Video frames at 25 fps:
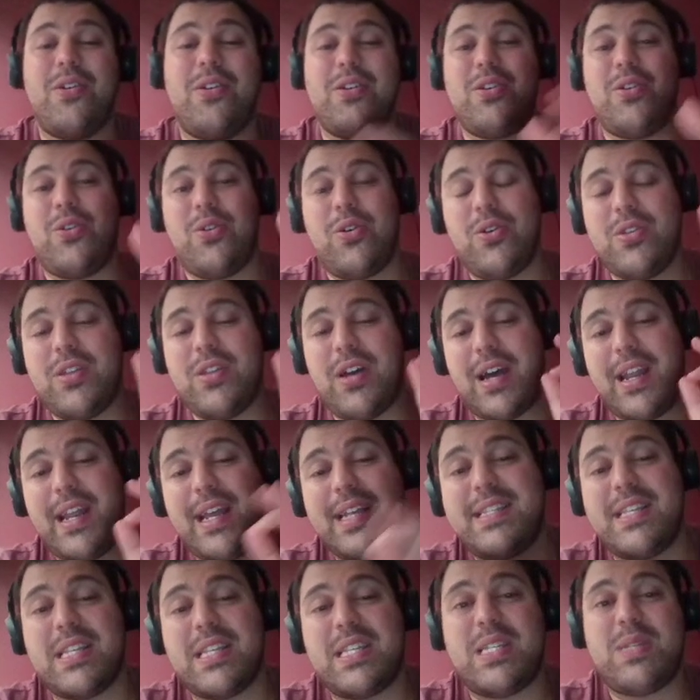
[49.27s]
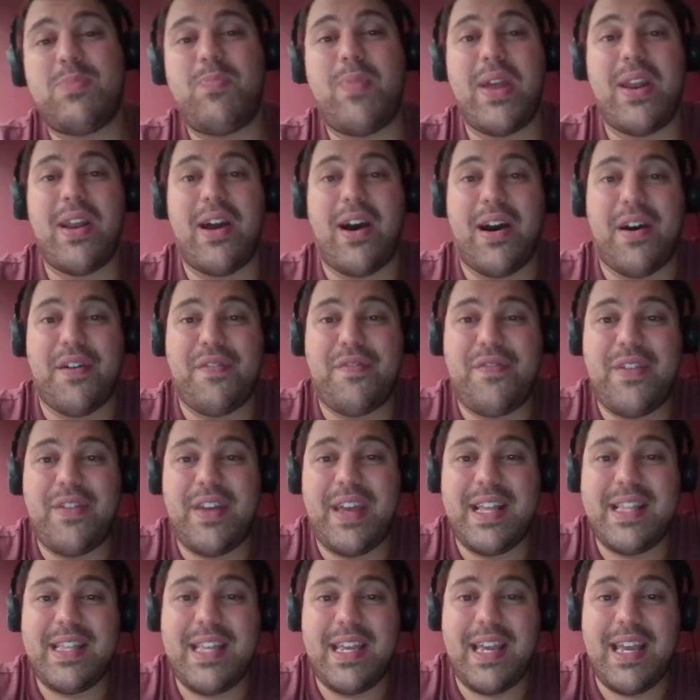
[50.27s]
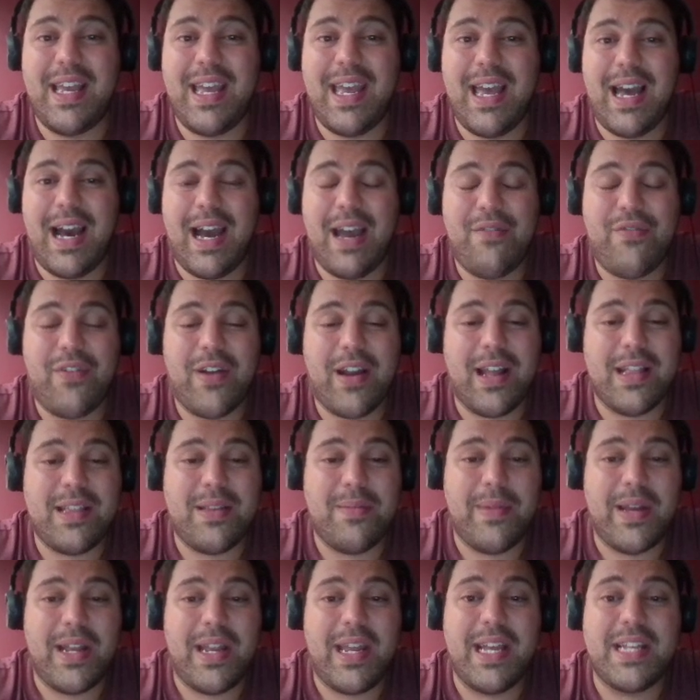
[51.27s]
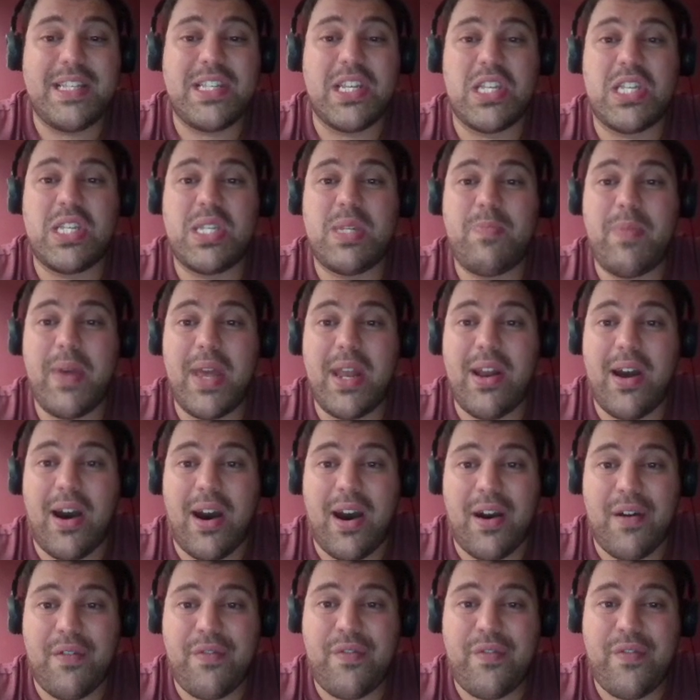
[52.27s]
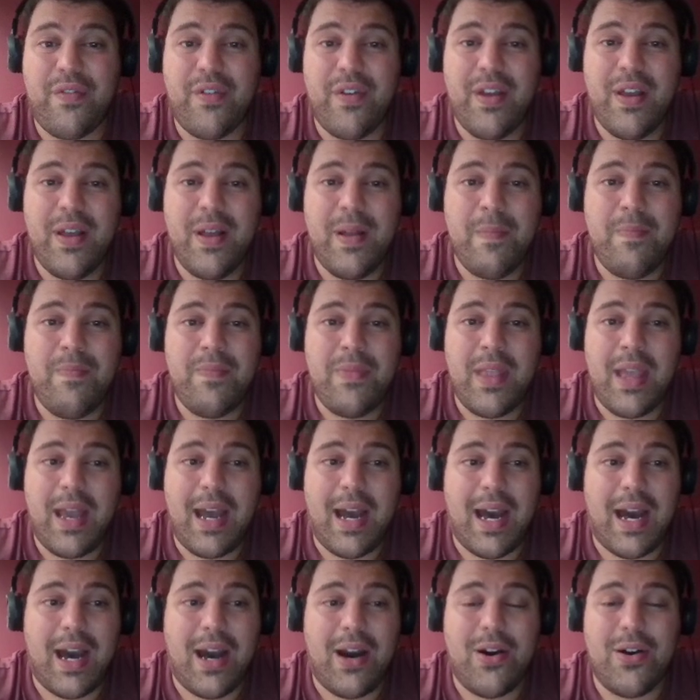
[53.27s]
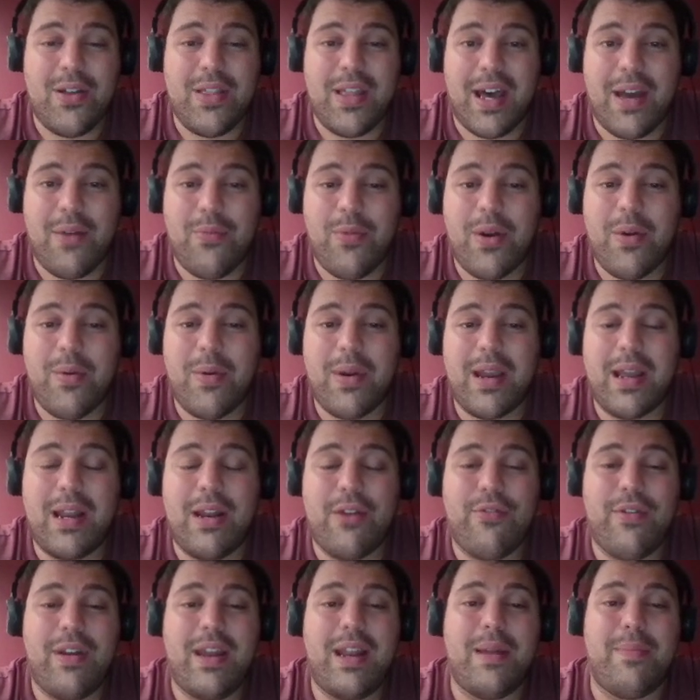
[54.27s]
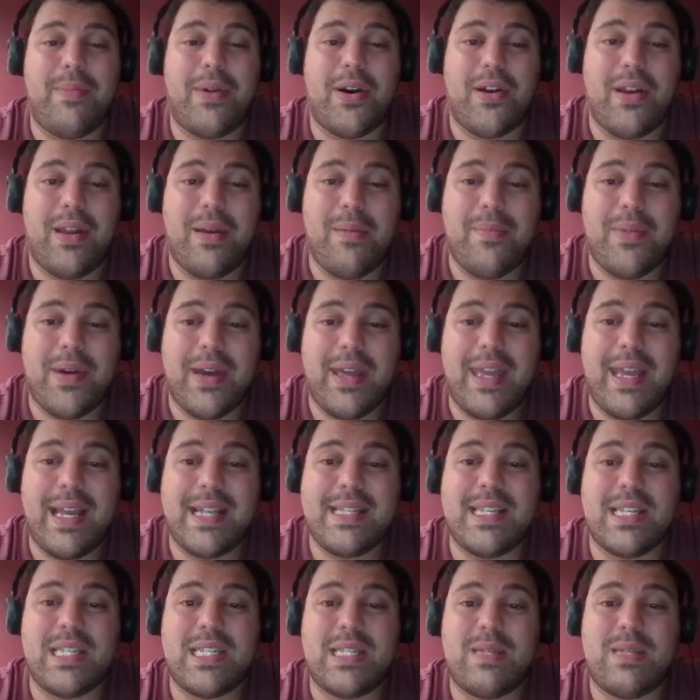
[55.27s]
Hold on. It's a spinoff. It's a spinoff. Hold on. We're going to read about it, but it's a